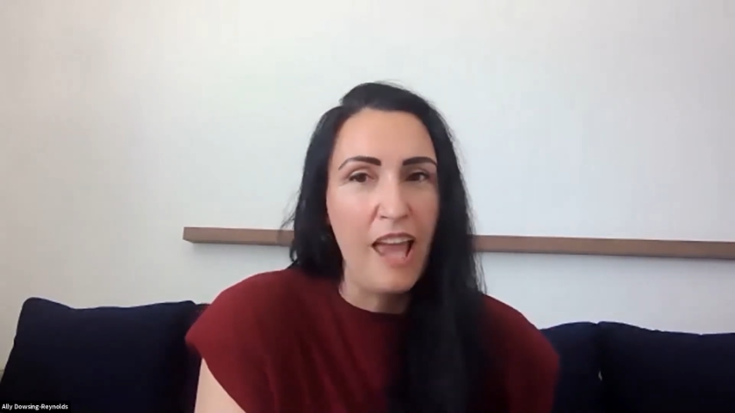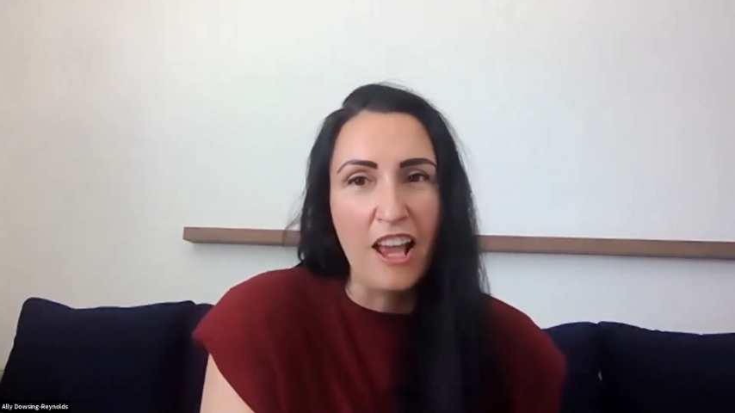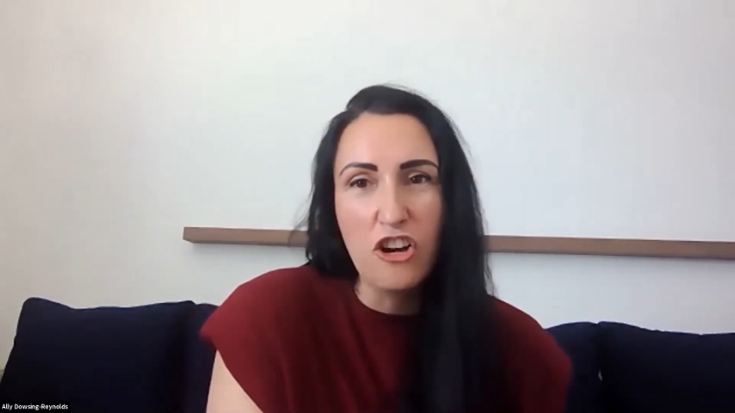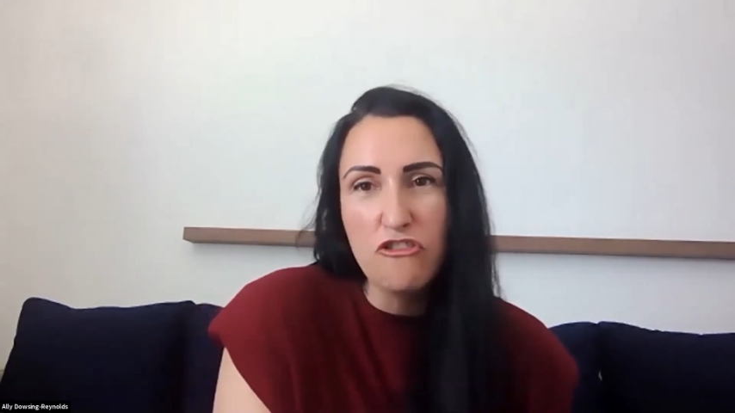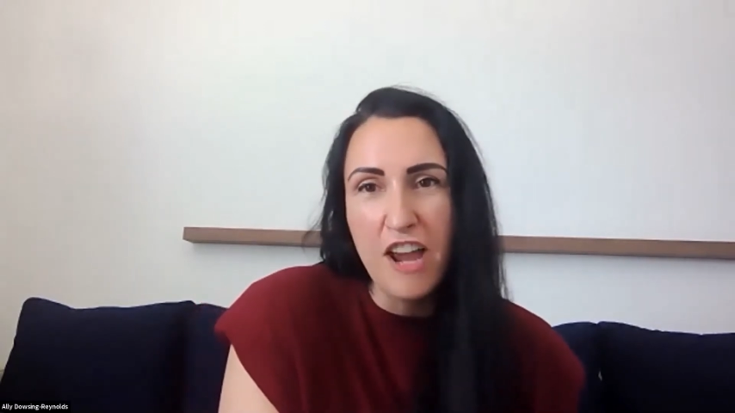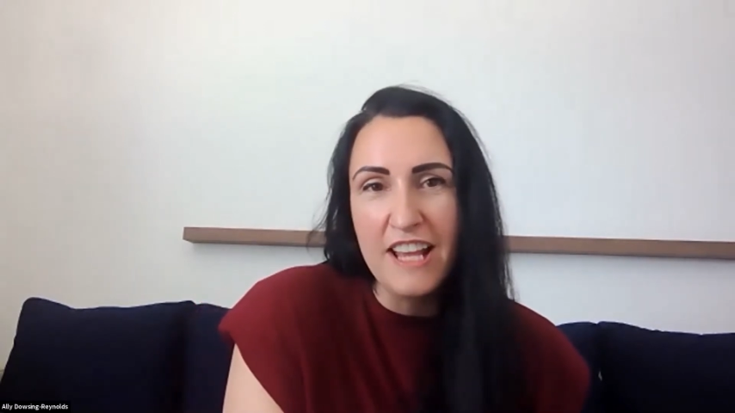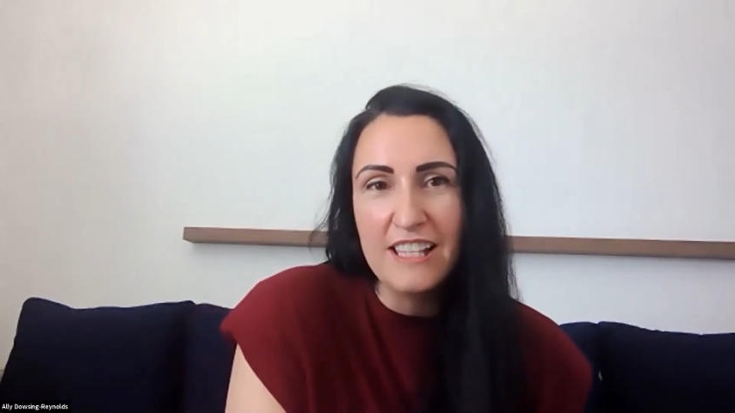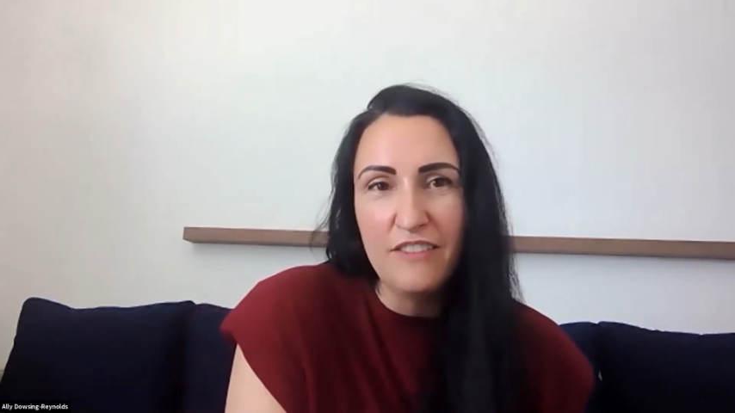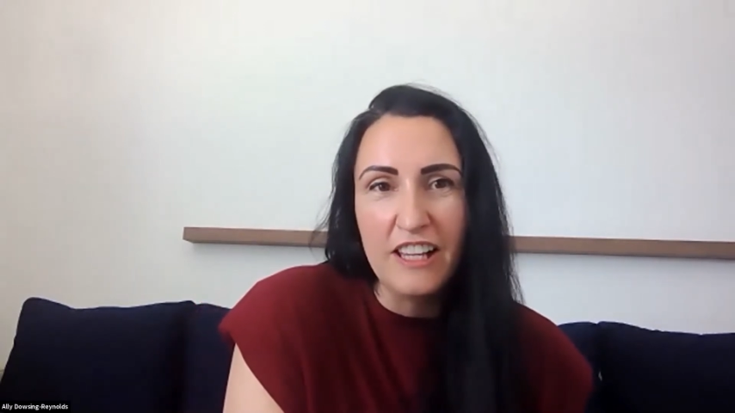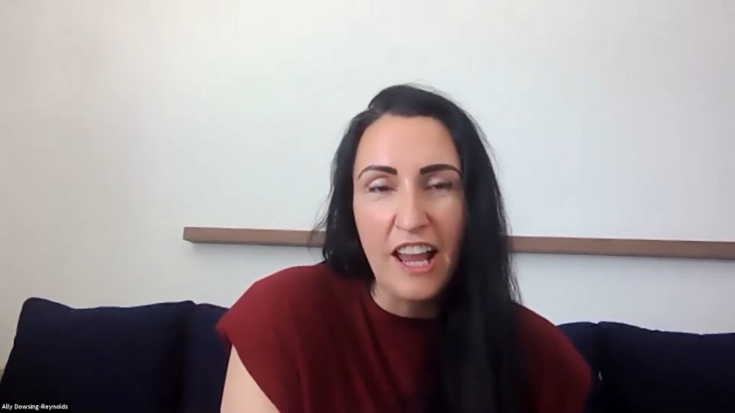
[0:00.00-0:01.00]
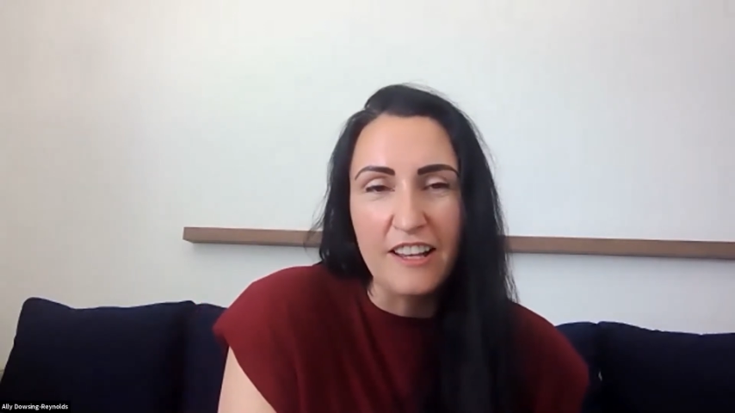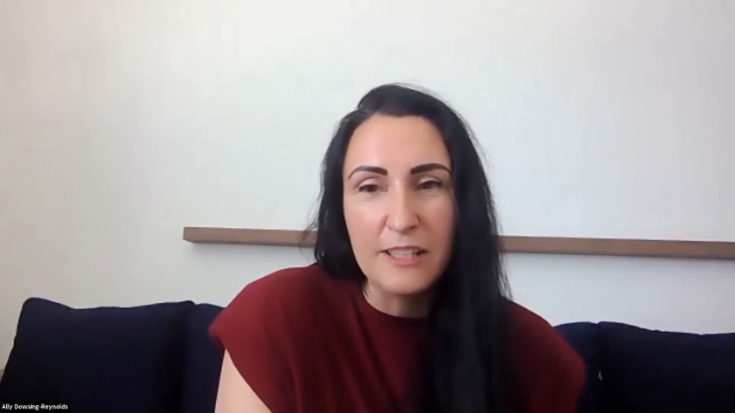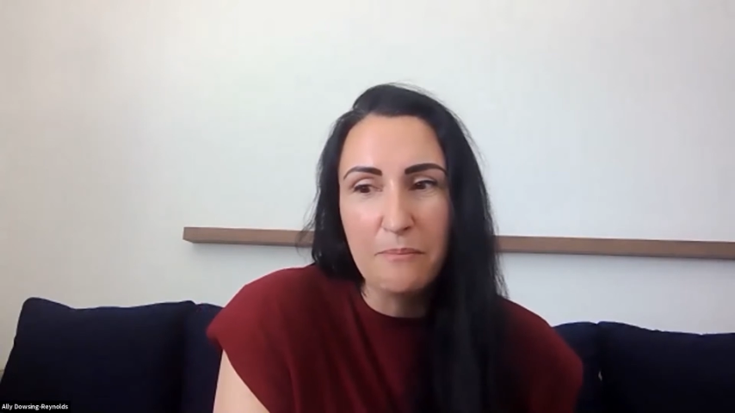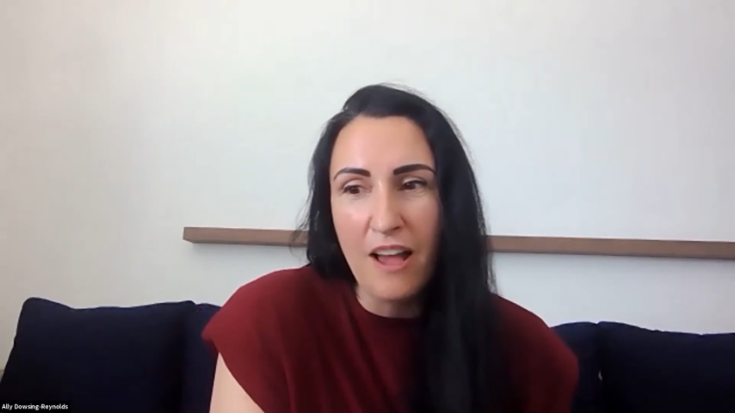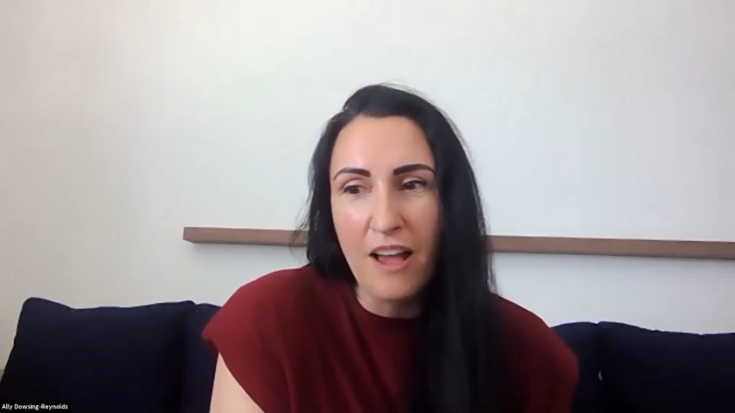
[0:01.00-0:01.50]
get creative and get
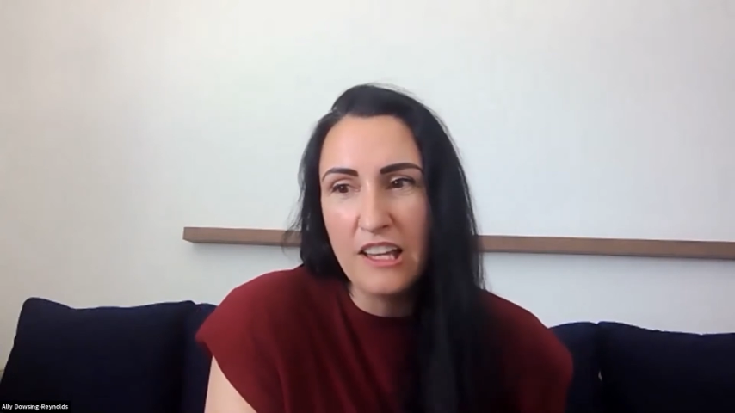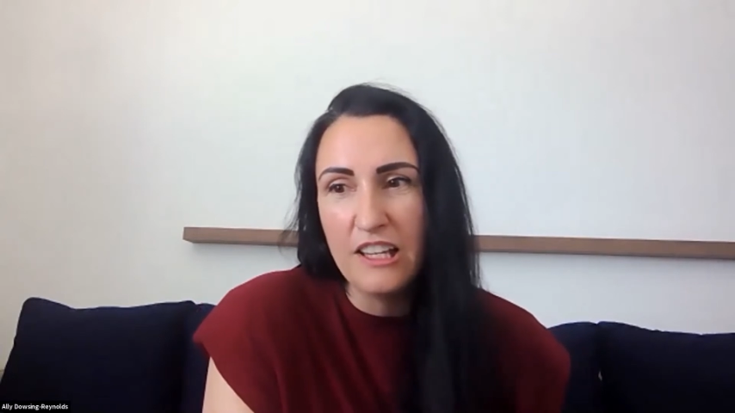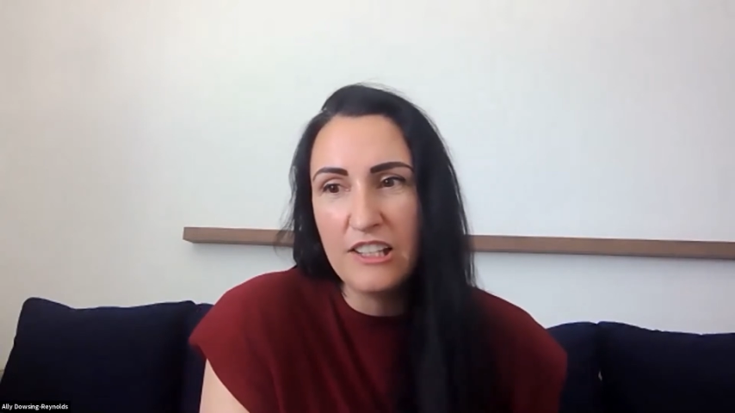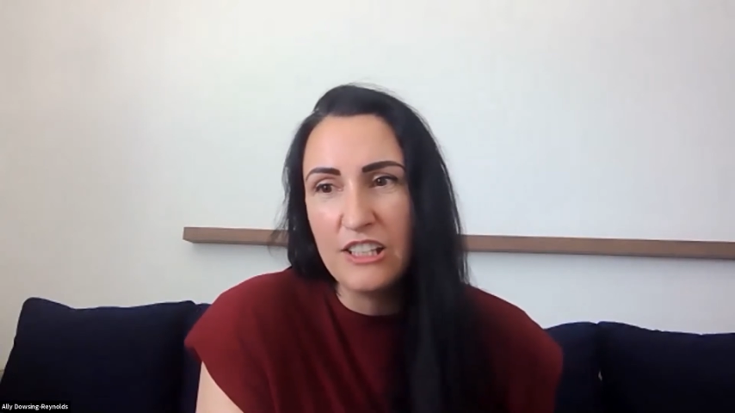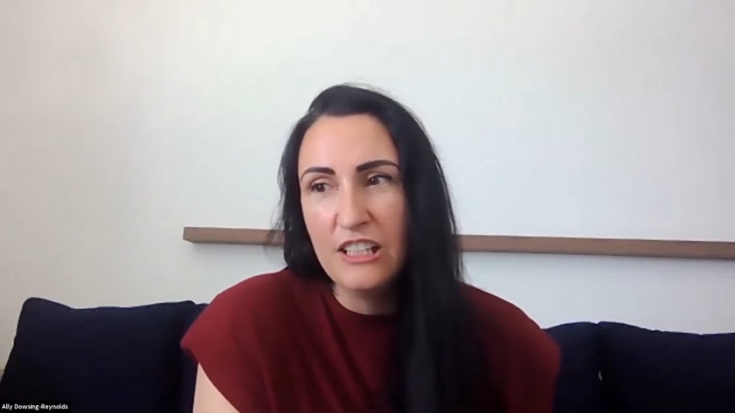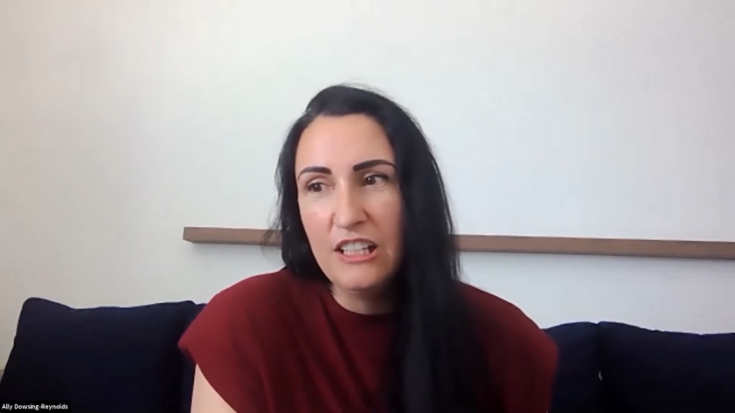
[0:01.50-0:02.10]
inspired.